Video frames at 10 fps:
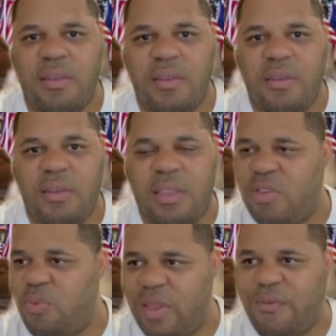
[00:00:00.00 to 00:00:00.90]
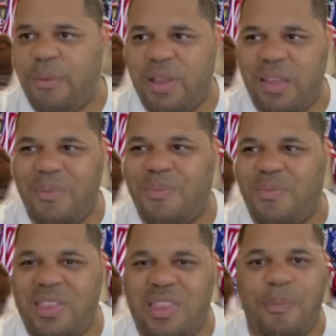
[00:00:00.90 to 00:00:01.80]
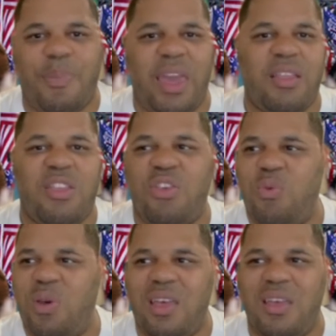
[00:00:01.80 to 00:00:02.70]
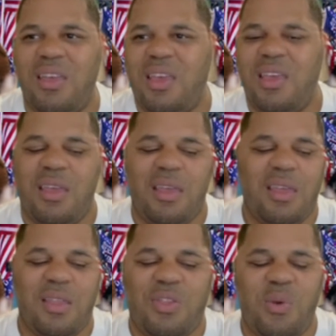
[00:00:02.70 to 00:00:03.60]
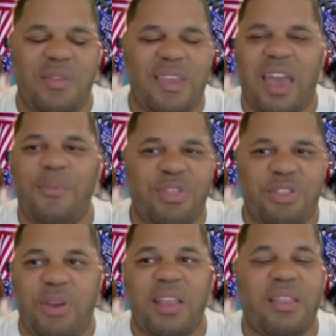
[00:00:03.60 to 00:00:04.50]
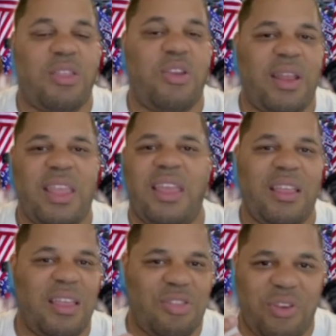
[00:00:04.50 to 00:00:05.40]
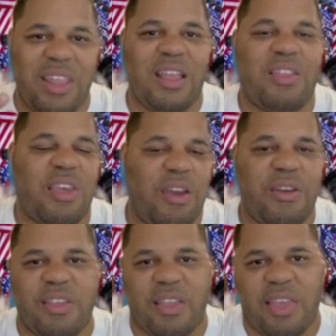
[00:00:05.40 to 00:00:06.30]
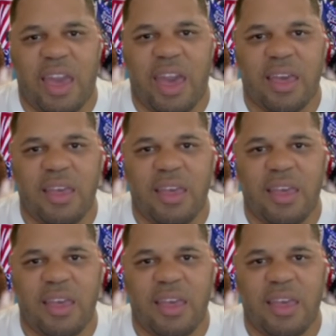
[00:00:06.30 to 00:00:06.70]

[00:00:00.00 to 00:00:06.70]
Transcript: This went from a debate to a to a damn threat, threatening threatening a terrorist attack,